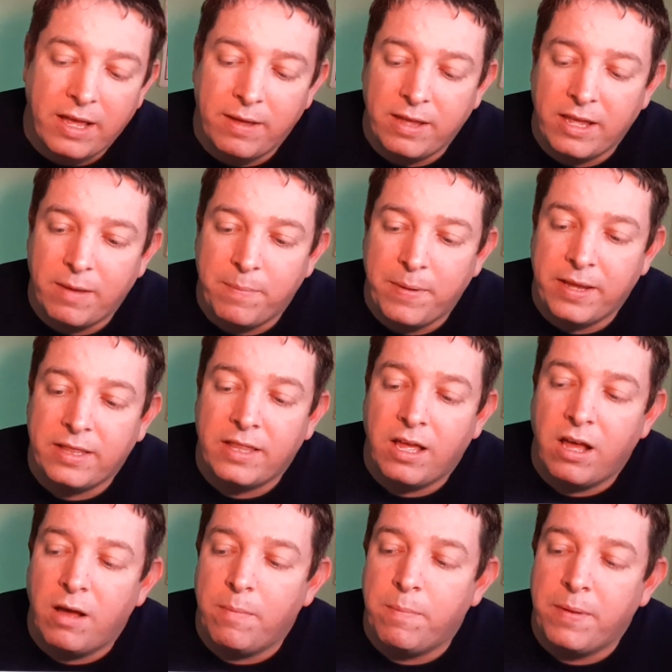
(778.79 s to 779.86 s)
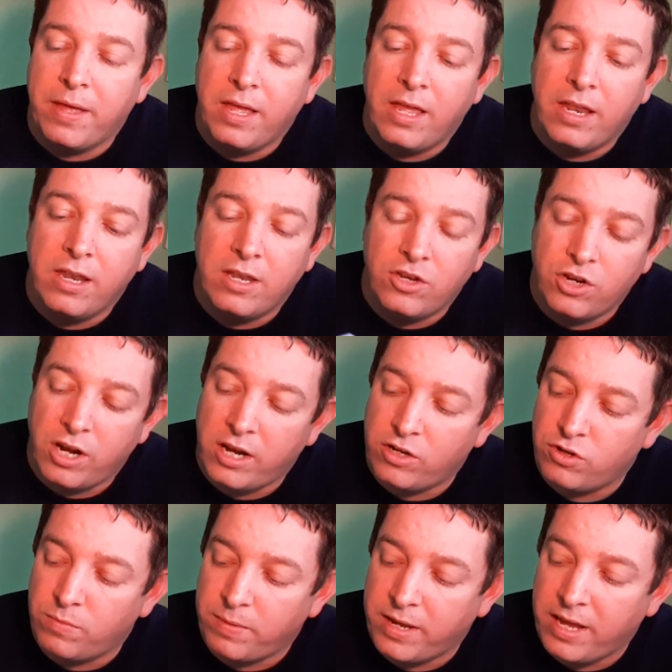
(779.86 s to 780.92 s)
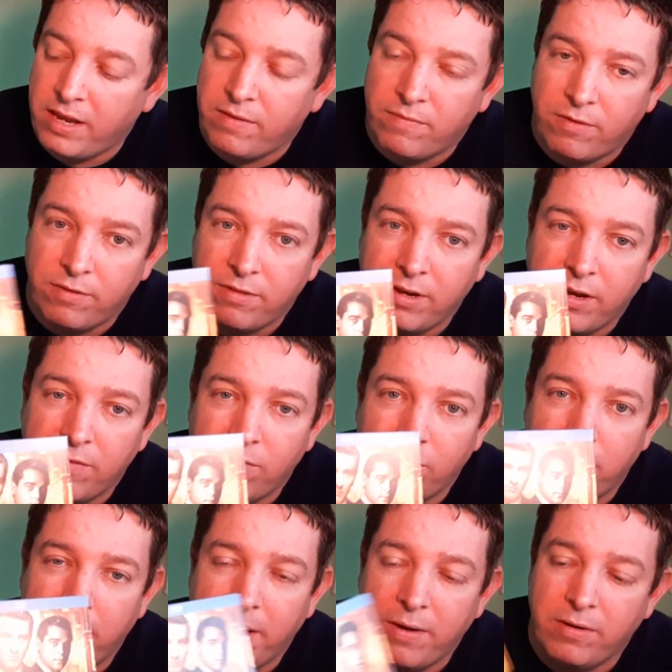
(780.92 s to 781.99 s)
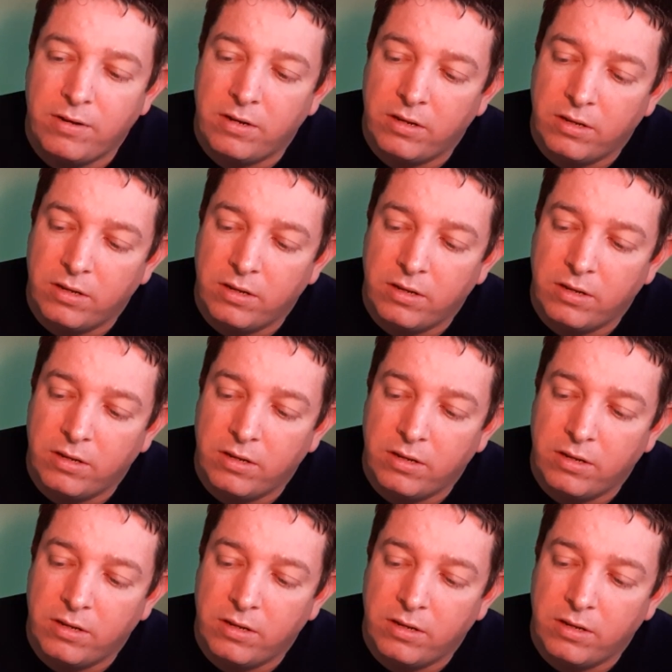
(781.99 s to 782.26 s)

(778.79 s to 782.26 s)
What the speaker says: I think I picked that up in the charity shop again for £3 or £4.